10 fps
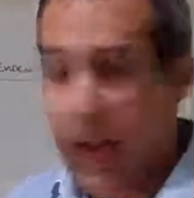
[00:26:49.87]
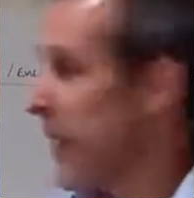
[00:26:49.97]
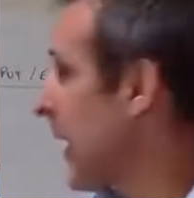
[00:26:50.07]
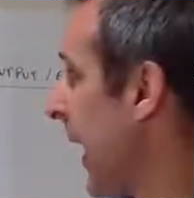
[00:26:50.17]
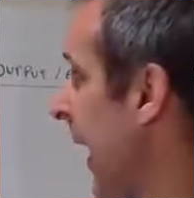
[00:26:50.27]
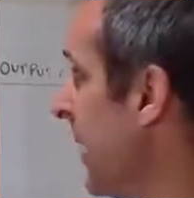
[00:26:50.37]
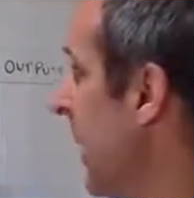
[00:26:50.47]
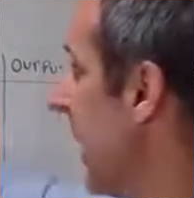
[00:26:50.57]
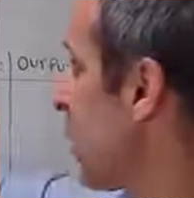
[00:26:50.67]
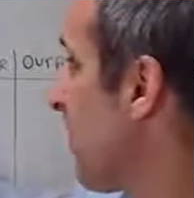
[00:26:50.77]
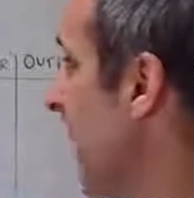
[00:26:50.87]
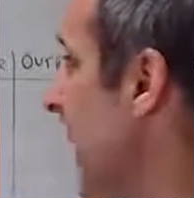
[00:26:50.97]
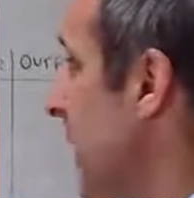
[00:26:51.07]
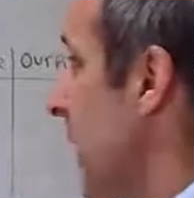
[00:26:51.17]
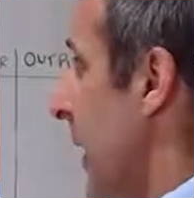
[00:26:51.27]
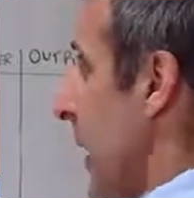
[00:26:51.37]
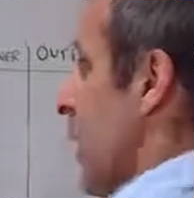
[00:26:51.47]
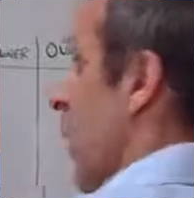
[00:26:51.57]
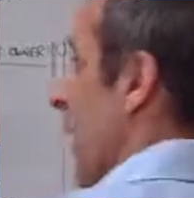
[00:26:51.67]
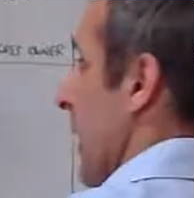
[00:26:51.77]
It can explain in
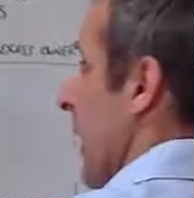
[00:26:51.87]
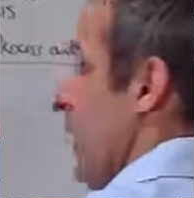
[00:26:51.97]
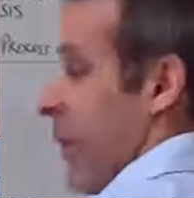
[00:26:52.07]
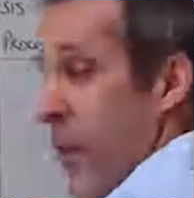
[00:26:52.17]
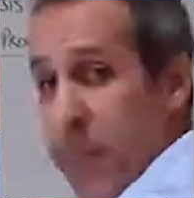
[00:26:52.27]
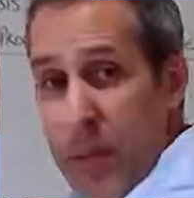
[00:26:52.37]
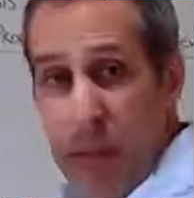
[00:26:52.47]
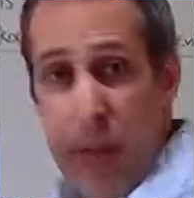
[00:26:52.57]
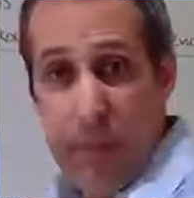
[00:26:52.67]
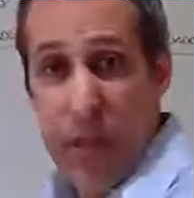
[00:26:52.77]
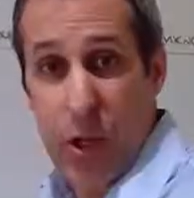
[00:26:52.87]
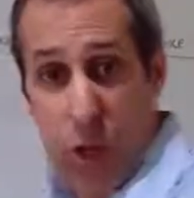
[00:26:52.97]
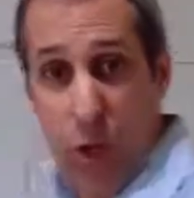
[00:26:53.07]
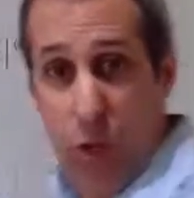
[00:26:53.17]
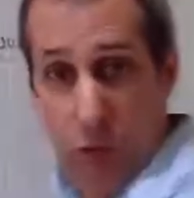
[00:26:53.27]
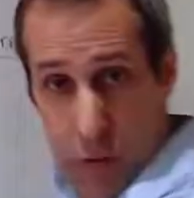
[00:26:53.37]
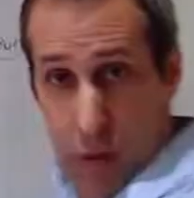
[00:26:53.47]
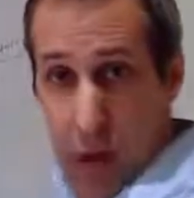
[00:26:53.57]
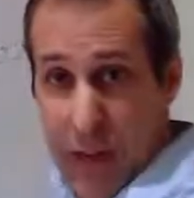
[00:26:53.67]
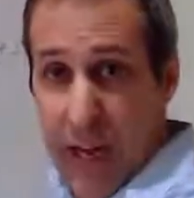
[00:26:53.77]
quite length and be the sole
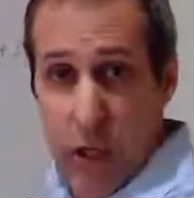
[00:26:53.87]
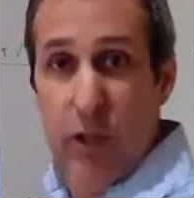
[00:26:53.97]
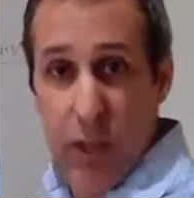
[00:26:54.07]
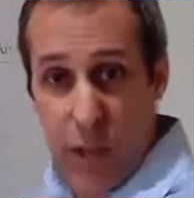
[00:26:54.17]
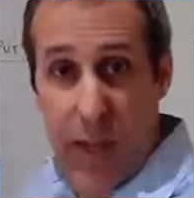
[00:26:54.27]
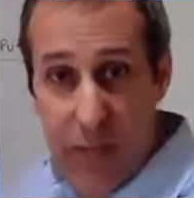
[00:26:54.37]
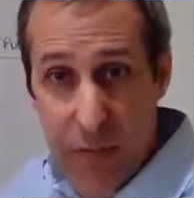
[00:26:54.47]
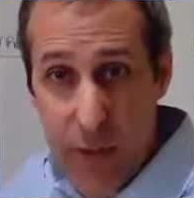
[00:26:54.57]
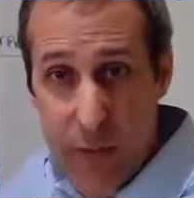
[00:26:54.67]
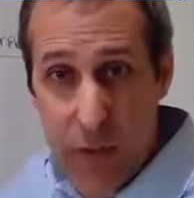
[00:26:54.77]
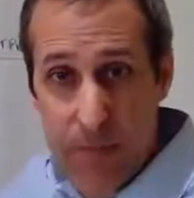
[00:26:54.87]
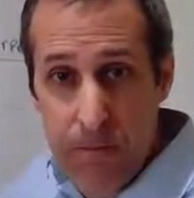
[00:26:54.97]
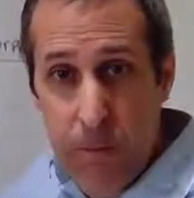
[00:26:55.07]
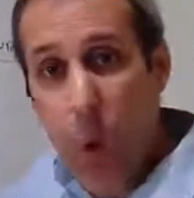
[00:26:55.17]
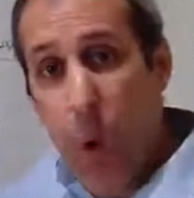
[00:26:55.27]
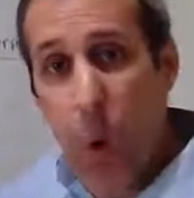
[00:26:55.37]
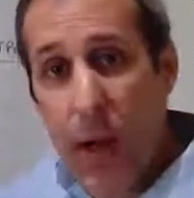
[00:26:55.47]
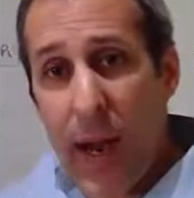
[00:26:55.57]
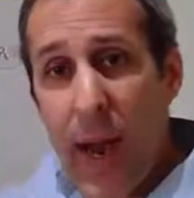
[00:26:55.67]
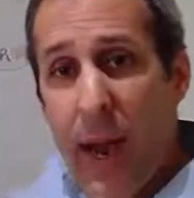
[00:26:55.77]
location for that information, or
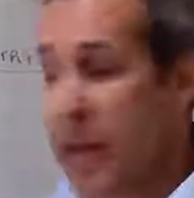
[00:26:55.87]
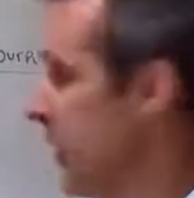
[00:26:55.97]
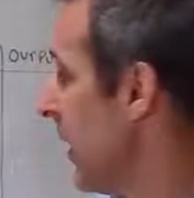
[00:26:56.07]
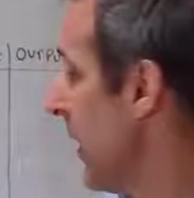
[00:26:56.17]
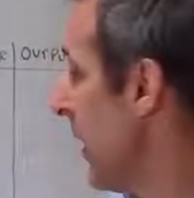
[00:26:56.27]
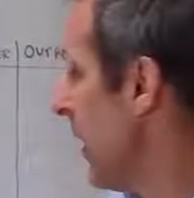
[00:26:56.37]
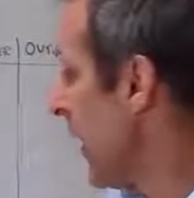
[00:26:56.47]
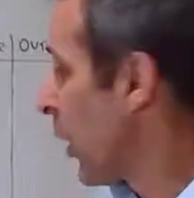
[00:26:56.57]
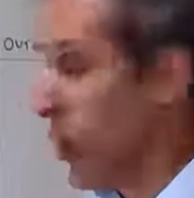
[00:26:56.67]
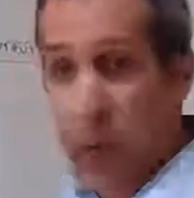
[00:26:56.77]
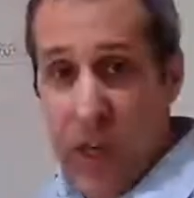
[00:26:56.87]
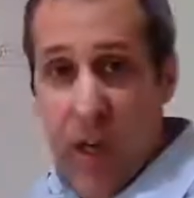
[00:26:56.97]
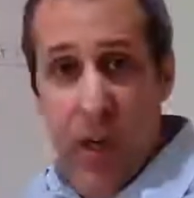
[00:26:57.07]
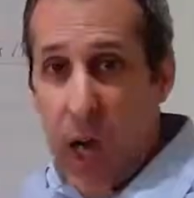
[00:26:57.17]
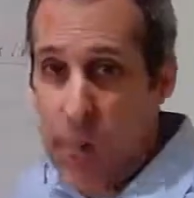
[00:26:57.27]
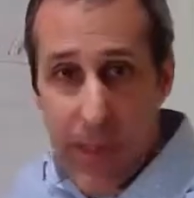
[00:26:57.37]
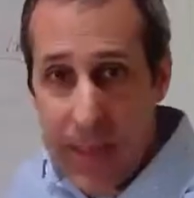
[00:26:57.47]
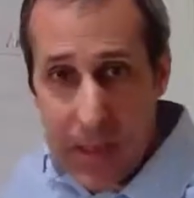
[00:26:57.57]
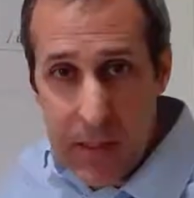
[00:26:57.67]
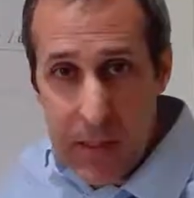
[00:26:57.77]
it can include
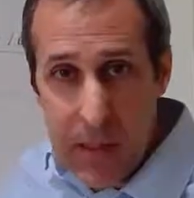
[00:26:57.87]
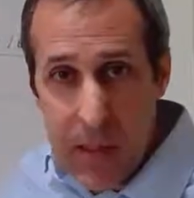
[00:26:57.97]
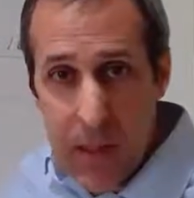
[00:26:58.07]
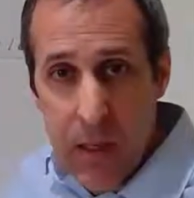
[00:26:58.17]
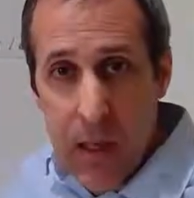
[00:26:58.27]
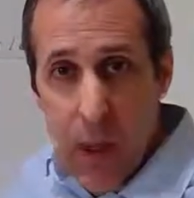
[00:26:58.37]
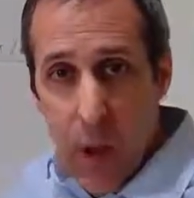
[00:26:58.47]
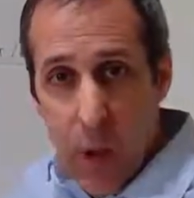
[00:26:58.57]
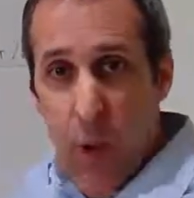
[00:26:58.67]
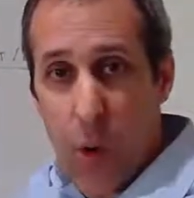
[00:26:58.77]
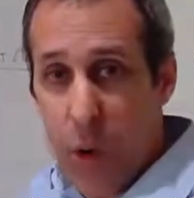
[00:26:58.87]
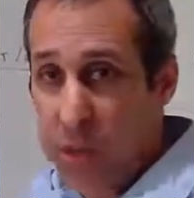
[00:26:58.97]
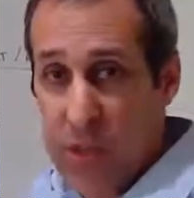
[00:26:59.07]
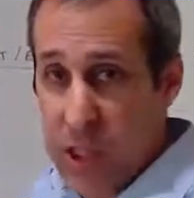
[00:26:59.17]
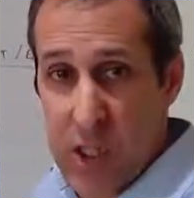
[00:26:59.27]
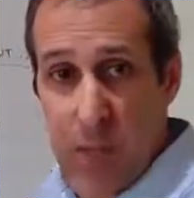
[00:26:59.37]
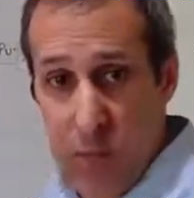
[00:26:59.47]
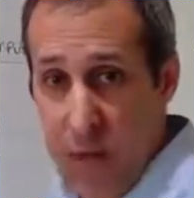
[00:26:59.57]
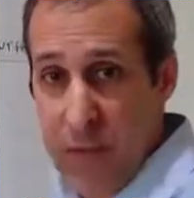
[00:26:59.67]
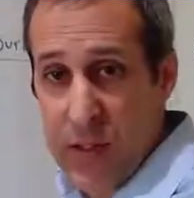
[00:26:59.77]
hyperlinks or just simple
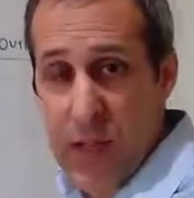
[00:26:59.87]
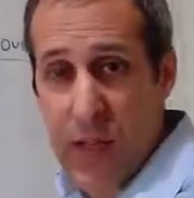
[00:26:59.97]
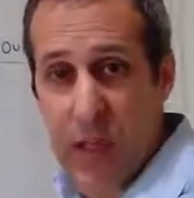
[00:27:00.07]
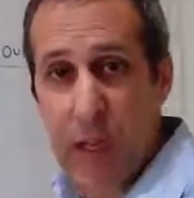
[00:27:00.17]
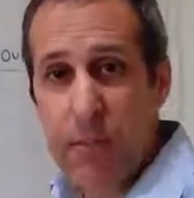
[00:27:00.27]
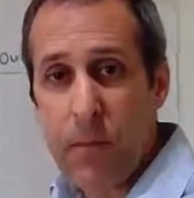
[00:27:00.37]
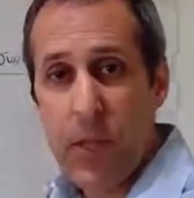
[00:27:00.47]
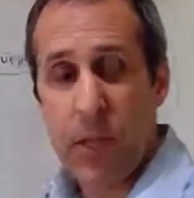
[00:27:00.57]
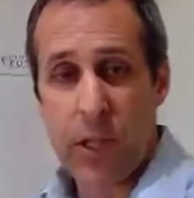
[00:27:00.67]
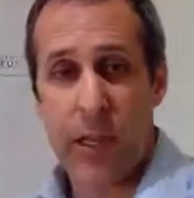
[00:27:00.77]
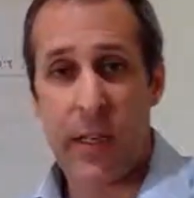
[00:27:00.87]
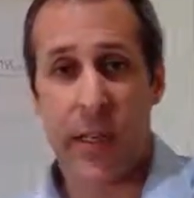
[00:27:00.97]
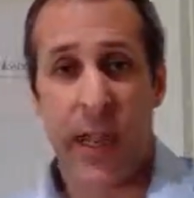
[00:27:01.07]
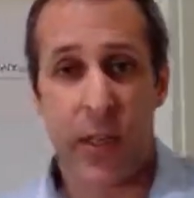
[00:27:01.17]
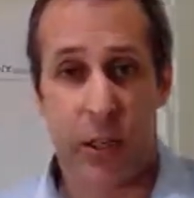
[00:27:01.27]
references to indicate